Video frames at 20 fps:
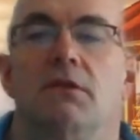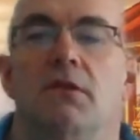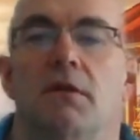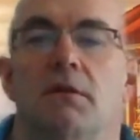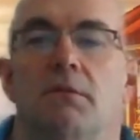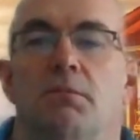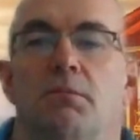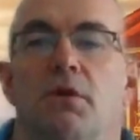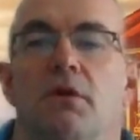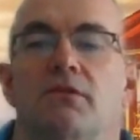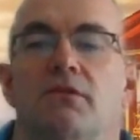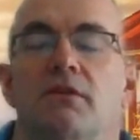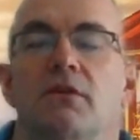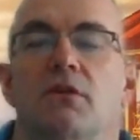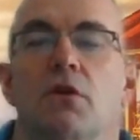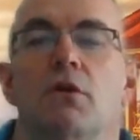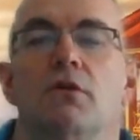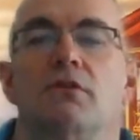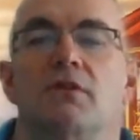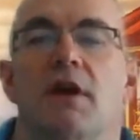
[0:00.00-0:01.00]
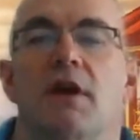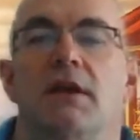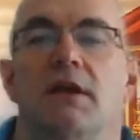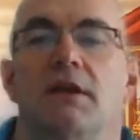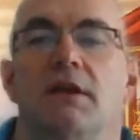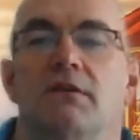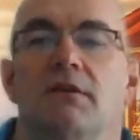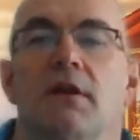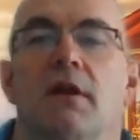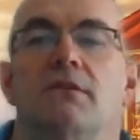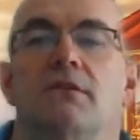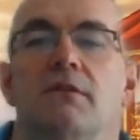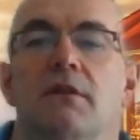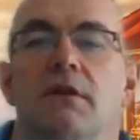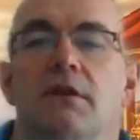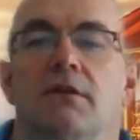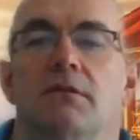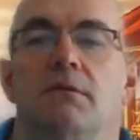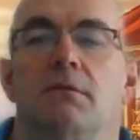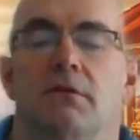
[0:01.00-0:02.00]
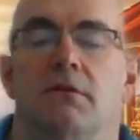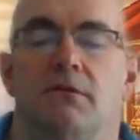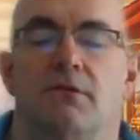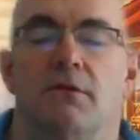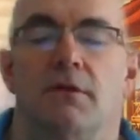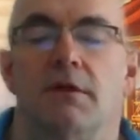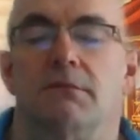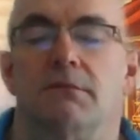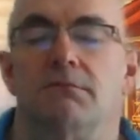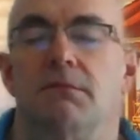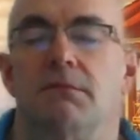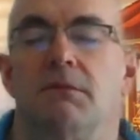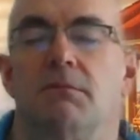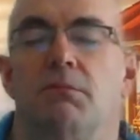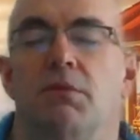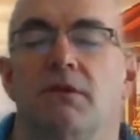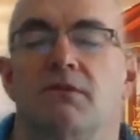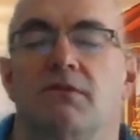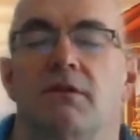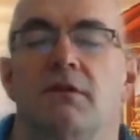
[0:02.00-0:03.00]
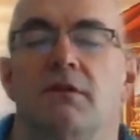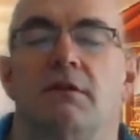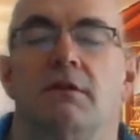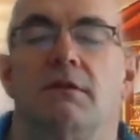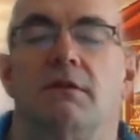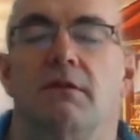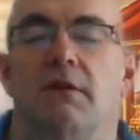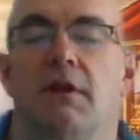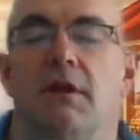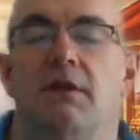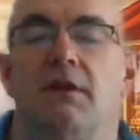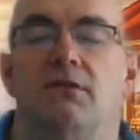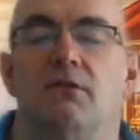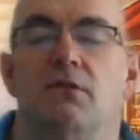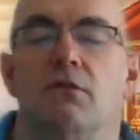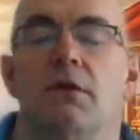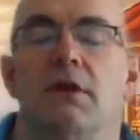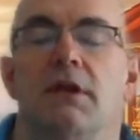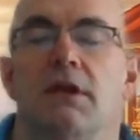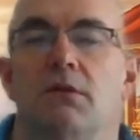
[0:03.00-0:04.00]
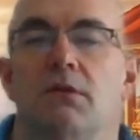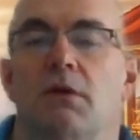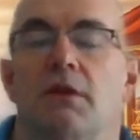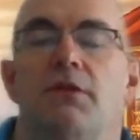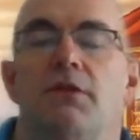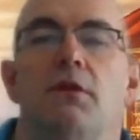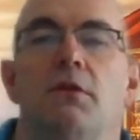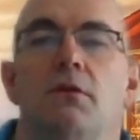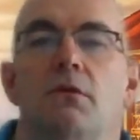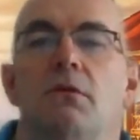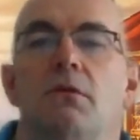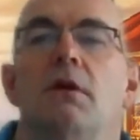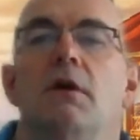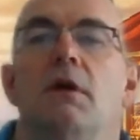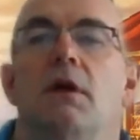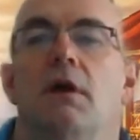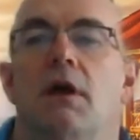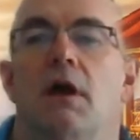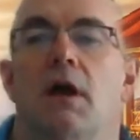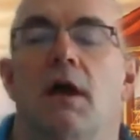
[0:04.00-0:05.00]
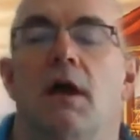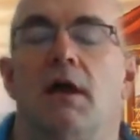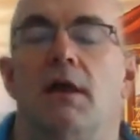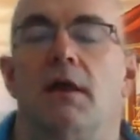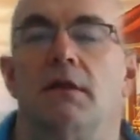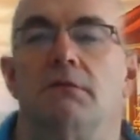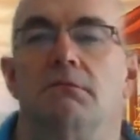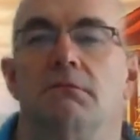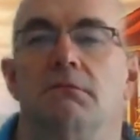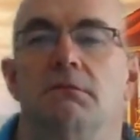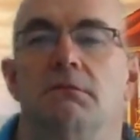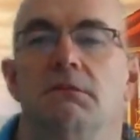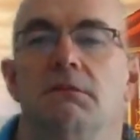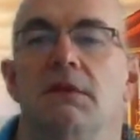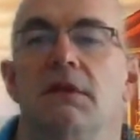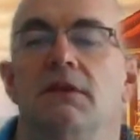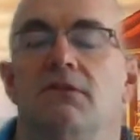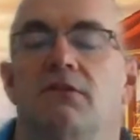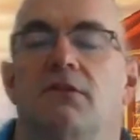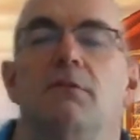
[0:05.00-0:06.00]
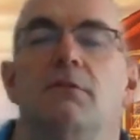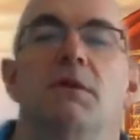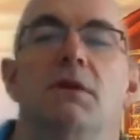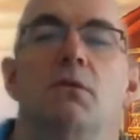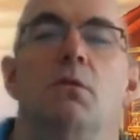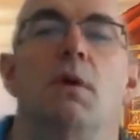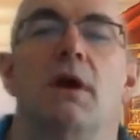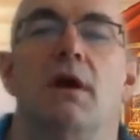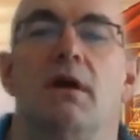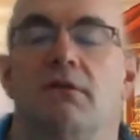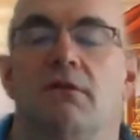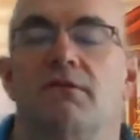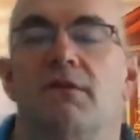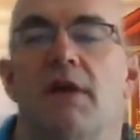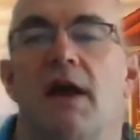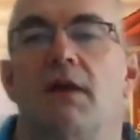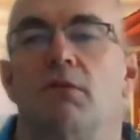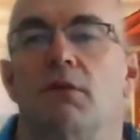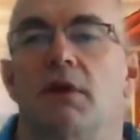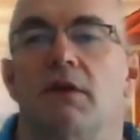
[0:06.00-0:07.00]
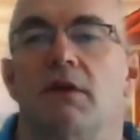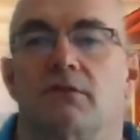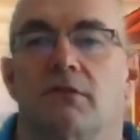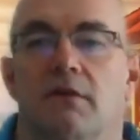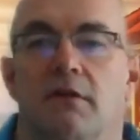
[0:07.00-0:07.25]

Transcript: person co-signing does need to, or sorry, the person that is going in with you needs to be aware of that risk.